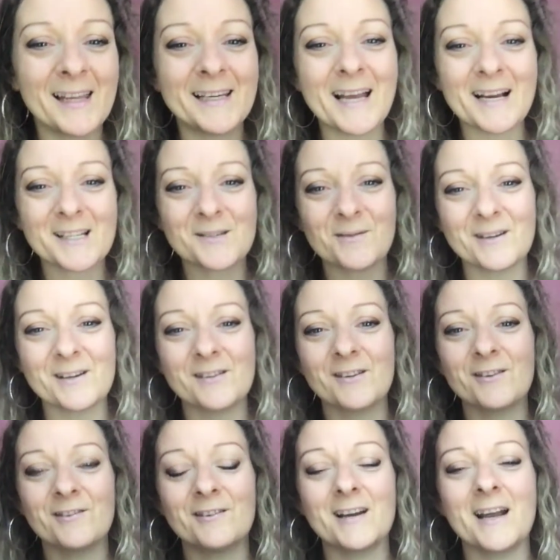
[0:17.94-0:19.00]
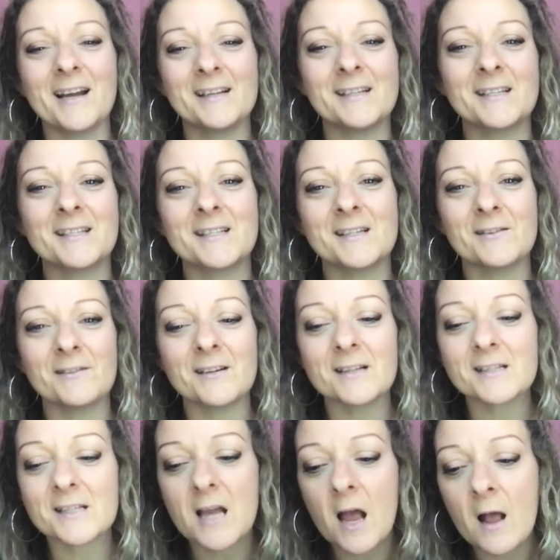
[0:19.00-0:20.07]
the next one in the Hernandez
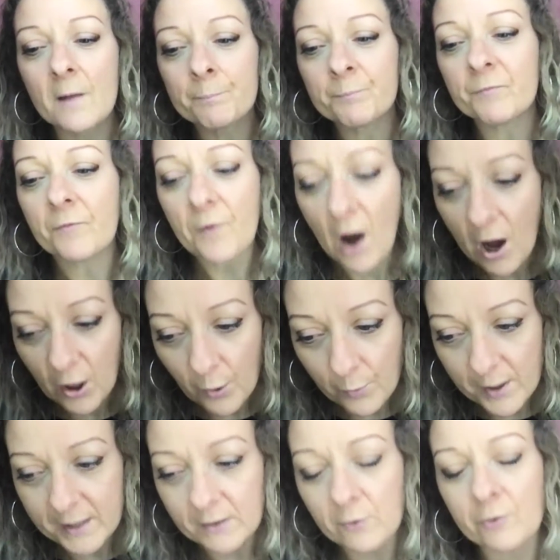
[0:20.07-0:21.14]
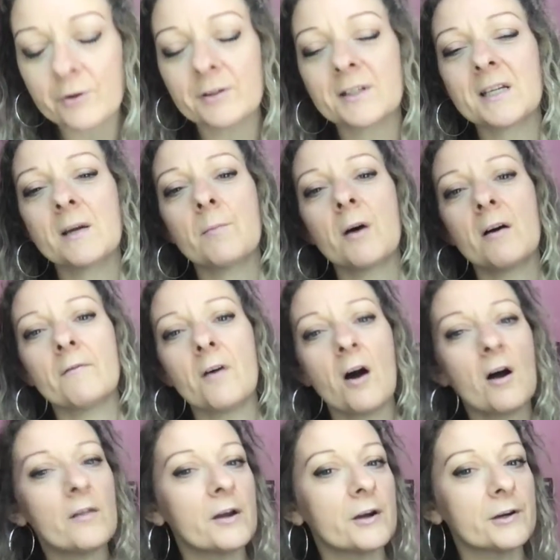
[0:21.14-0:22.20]
series, following loyalty above
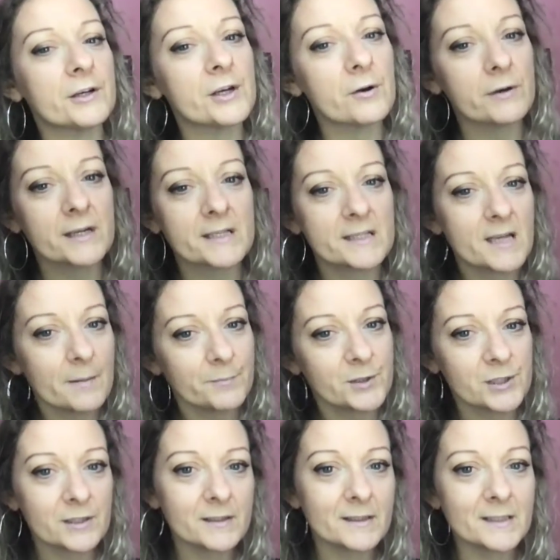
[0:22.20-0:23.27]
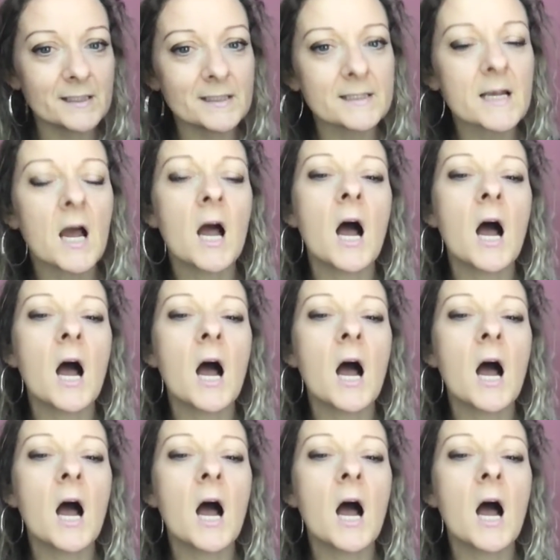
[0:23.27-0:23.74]
all. There are no exceptions.